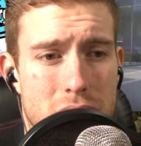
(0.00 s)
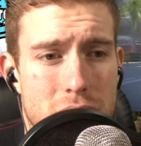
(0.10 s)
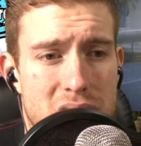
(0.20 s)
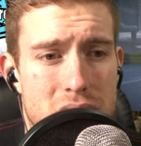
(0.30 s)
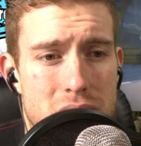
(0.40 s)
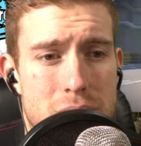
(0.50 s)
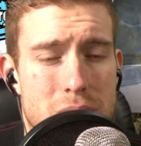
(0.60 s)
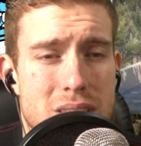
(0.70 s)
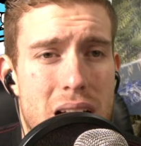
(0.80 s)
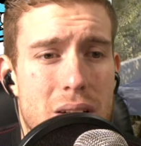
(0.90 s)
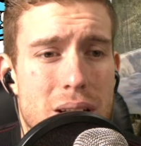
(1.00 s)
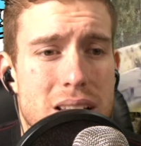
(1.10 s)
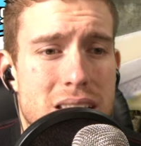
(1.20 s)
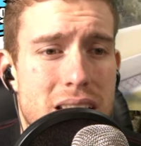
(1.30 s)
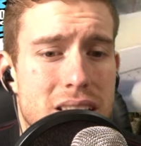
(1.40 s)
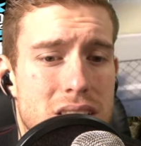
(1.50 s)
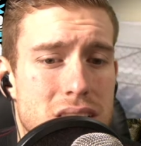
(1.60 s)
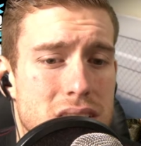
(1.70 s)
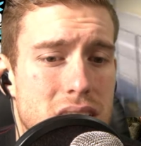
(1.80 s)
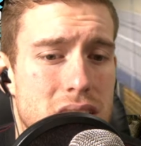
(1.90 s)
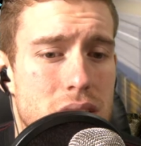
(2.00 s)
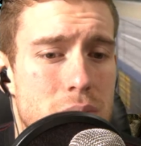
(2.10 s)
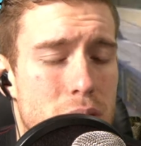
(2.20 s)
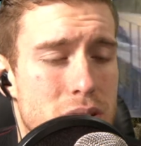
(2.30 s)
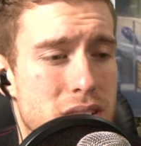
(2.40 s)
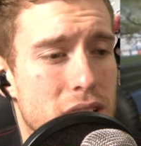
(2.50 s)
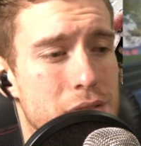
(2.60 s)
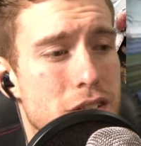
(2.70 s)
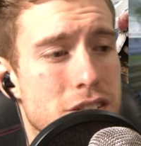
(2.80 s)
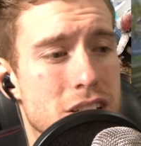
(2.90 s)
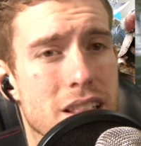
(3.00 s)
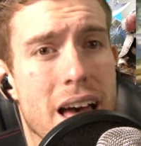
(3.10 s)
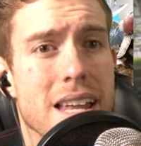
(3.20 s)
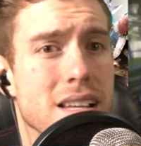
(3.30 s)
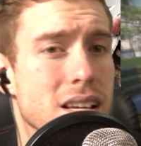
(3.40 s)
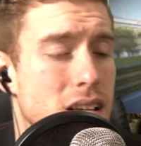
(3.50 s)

Gran Turismo style racing, this looks like the motorcycle version of that,